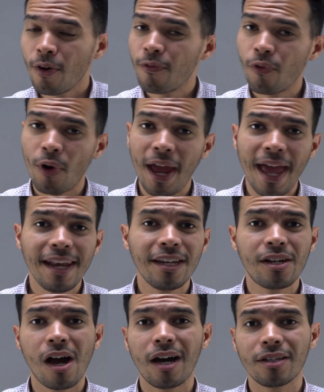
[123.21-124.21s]
for any
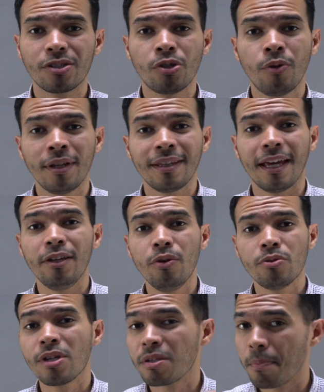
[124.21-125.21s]
college student that
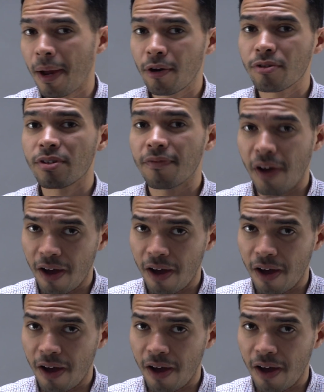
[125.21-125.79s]
uses Microsoft